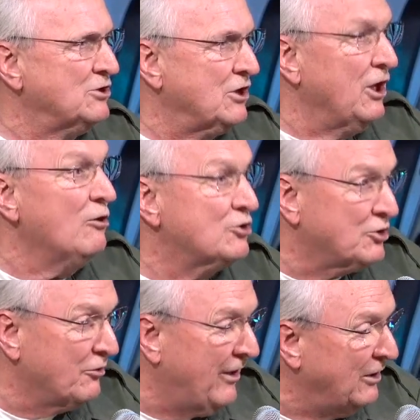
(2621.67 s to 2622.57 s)

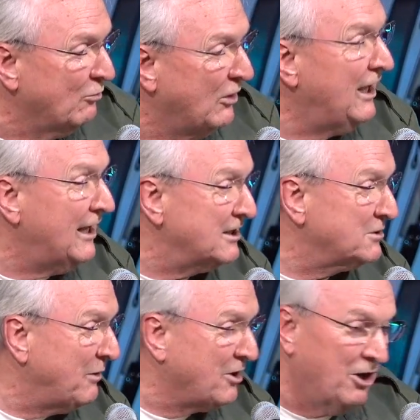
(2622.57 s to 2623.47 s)
closer than it was
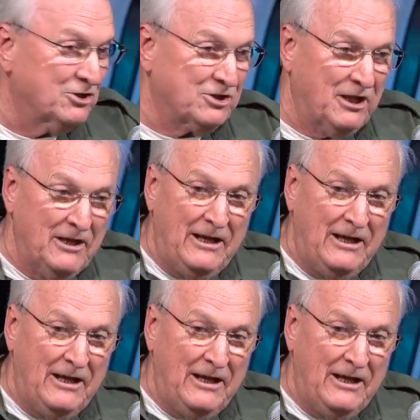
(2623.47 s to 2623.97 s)
because the,